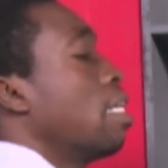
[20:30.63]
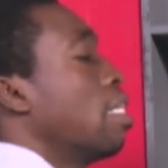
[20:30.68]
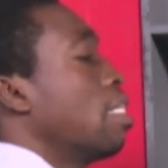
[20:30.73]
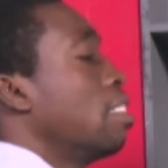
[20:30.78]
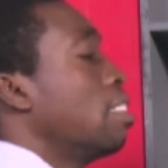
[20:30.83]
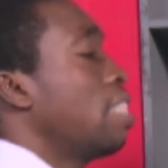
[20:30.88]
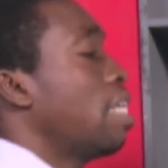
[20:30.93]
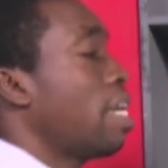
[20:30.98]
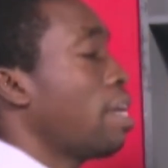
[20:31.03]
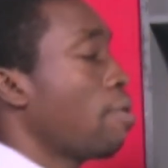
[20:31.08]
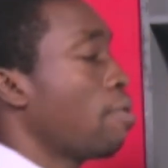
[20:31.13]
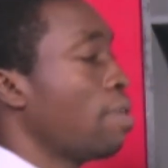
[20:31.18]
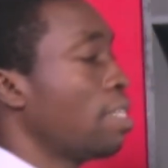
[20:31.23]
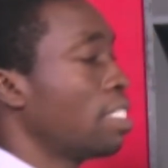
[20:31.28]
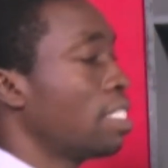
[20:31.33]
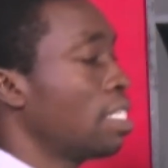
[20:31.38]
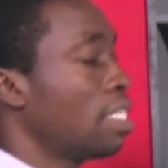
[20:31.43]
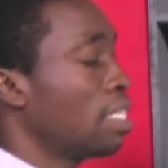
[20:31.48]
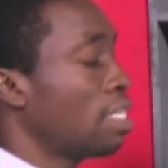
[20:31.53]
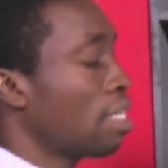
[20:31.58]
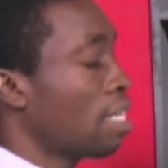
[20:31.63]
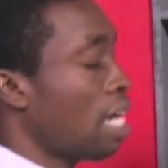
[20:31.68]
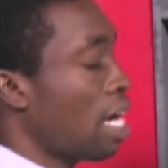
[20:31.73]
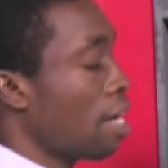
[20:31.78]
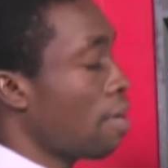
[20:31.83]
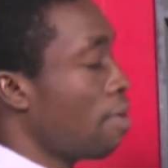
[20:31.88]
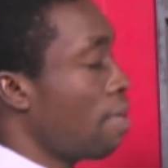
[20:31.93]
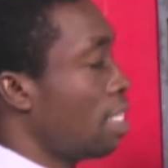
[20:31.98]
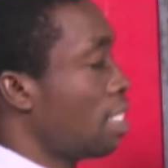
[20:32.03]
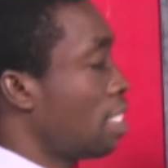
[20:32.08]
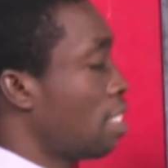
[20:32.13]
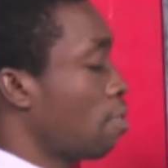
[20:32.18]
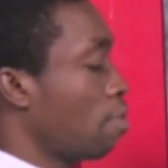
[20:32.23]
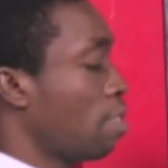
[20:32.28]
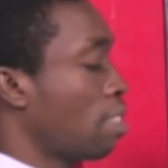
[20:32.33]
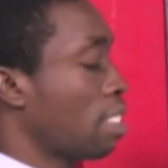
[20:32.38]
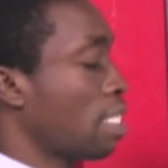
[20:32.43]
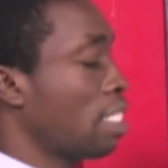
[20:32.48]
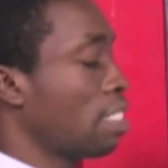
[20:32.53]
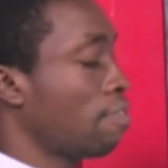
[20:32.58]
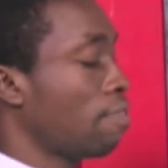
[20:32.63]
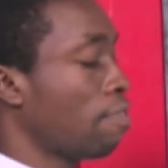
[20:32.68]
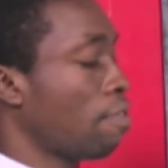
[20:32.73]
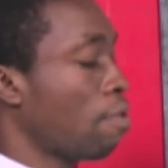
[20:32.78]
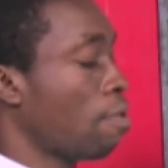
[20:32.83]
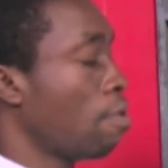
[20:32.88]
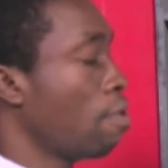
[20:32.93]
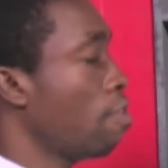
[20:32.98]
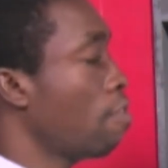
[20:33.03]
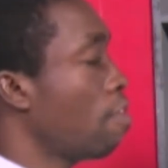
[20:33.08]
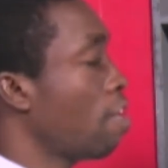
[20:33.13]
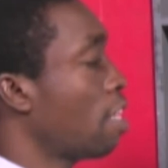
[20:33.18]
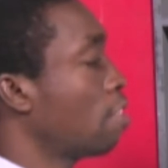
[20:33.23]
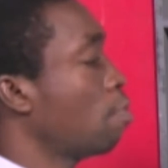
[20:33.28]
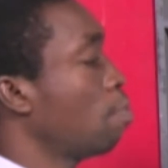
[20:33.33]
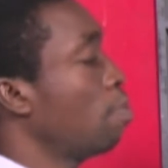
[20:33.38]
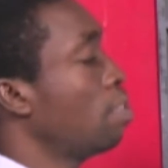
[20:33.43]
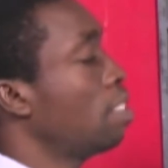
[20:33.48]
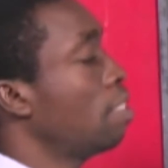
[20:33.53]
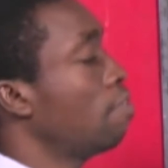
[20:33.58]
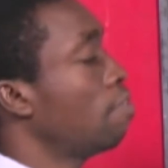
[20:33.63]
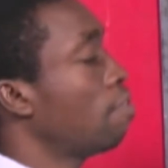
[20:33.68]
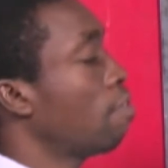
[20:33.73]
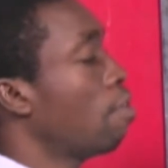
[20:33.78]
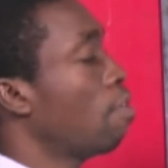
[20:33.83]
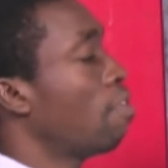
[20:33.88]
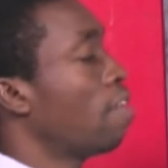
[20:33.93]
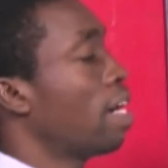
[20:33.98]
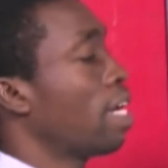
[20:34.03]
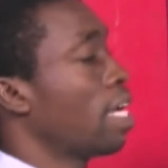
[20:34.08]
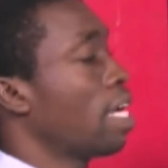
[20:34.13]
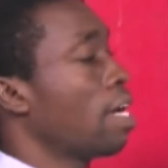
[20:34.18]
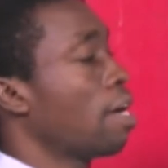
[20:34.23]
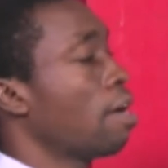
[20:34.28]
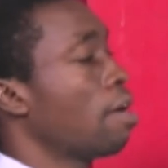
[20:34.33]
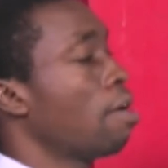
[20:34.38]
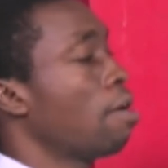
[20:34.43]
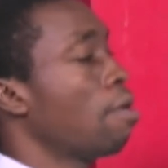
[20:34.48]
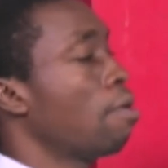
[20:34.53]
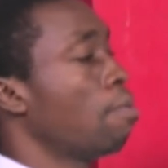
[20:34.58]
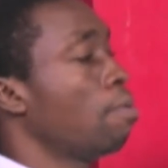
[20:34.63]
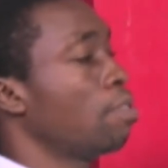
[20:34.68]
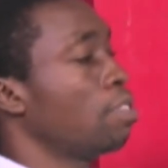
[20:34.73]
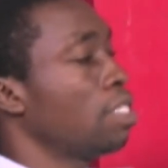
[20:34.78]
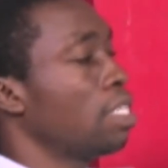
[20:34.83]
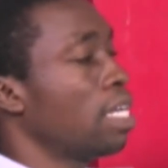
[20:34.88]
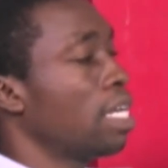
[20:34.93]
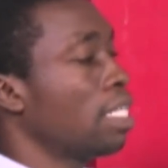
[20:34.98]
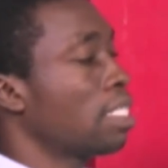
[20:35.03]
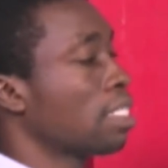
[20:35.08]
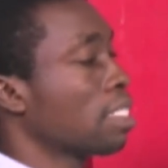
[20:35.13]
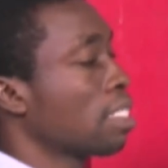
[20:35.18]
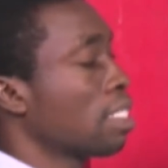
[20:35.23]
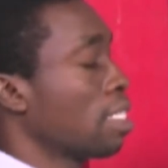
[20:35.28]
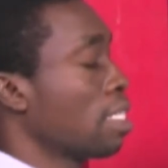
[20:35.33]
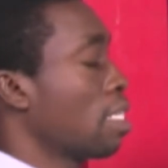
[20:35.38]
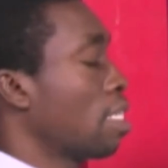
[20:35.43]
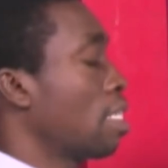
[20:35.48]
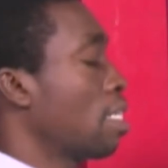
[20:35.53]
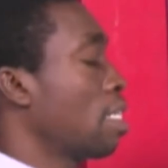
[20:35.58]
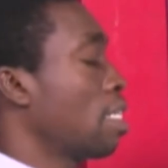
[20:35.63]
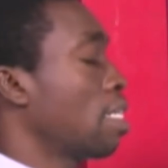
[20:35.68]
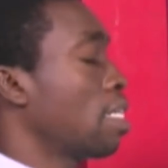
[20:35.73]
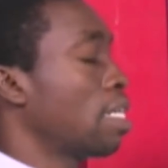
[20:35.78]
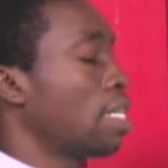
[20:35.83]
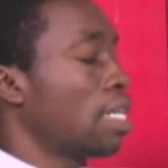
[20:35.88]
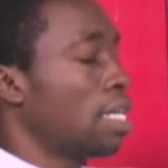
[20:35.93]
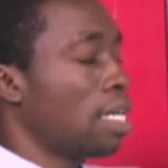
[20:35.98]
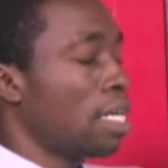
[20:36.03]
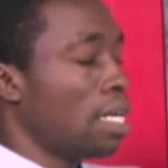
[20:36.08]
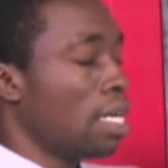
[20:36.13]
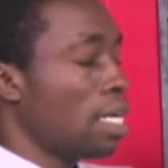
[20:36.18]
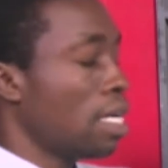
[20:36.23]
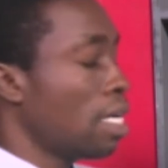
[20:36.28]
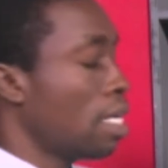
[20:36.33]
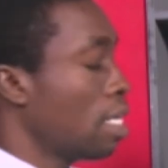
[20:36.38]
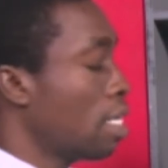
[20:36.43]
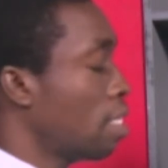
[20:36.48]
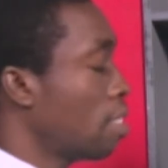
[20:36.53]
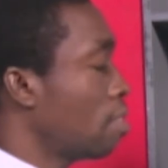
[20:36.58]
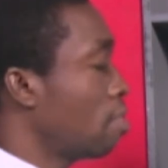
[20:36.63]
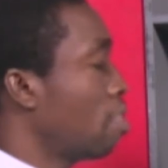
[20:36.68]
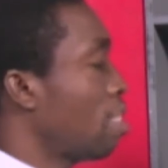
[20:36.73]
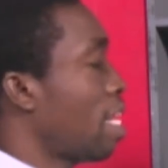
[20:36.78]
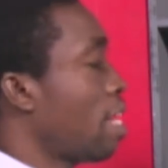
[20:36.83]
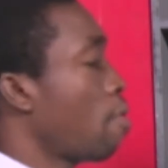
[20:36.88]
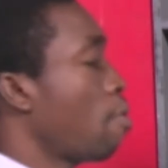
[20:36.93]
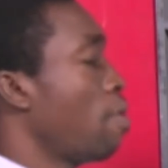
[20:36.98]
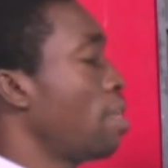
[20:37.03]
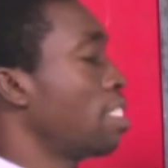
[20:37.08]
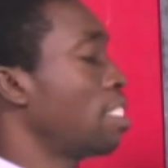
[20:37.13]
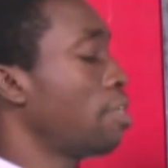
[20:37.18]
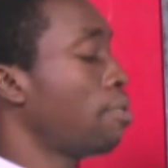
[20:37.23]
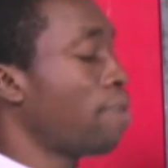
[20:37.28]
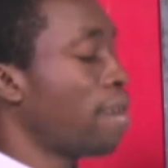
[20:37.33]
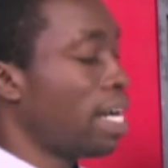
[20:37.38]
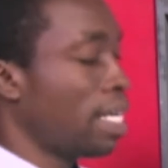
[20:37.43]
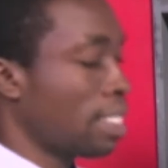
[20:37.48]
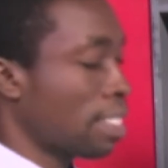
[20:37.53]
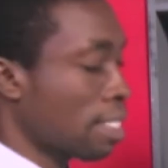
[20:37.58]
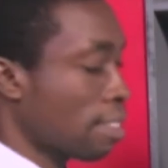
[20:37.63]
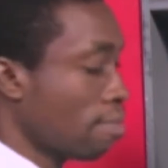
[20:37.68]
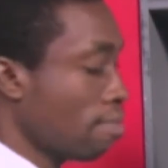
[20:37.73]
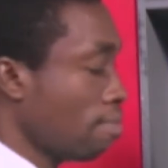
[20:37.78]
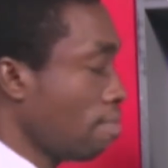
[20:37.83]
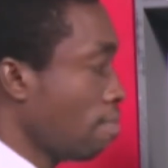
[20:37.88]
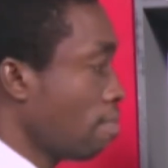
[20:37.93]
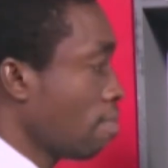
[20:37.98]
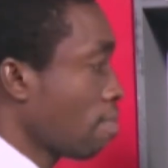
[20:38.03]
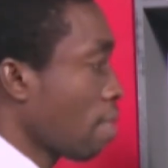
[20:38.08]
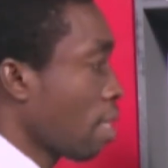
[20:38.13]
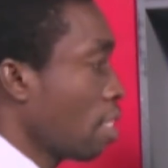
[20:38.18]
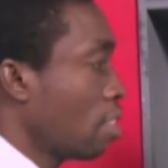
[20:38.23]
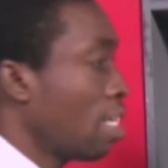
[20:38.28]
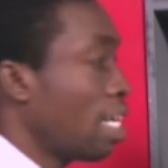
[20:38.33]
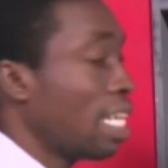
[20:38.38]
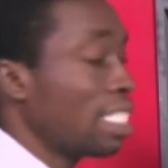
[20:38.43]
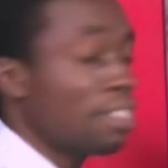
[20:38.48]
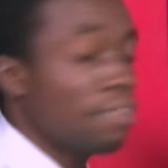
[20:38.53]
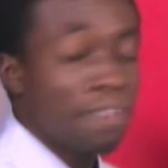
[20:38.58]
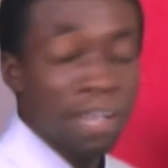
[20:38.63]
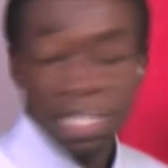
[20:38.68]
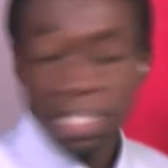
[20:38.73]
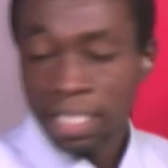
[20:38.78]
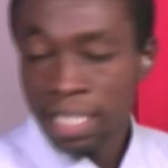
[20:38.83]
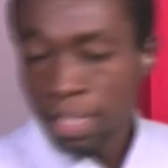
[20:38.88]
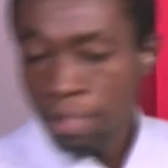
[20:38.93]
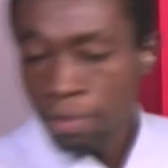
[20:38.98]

the equation accurate is what? Is 4. If you have to put in 4 over here, we should get the equation right. So that's it for the 6th